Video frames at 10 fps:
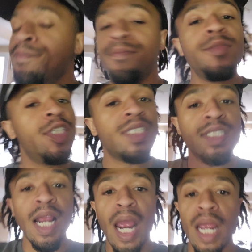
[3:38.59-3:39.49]
Just
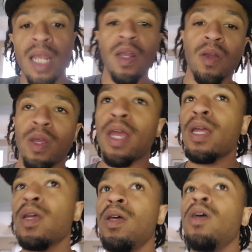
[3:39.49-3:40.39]
saying. Okay.
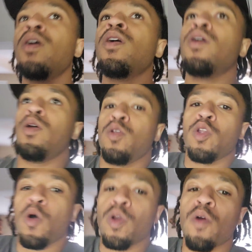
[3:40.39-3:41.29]

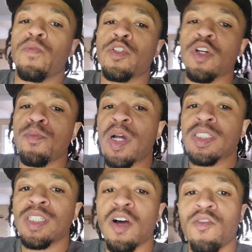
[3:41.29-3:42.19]
Don't know for sure
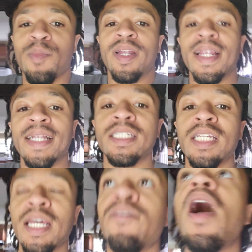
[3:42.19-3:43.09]
myself, but that's,
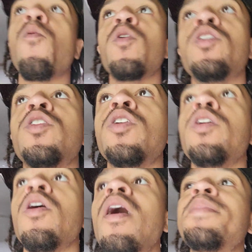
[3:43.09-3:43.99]
if I was,
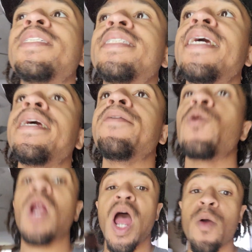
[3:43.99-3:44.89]
I'm just saying what
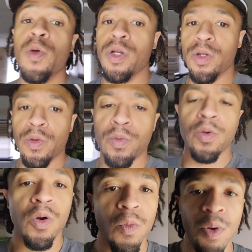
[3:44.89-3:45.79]
I would do,
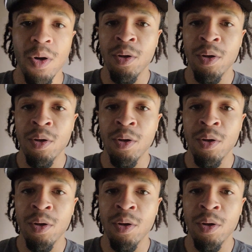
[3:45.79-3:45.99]
or what